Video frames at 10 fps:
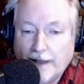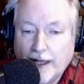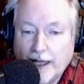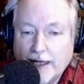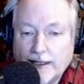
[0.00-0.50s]

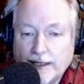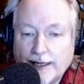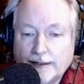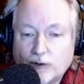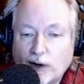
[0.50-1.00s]

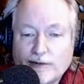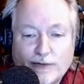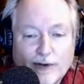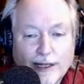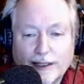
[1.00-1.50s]
and quite
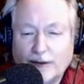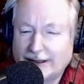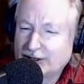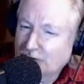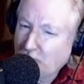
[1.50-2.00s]
frankly,
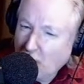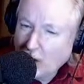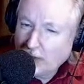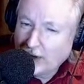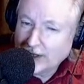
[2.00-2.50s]
a
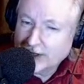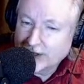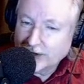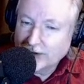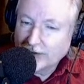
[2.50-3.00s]
smallpox.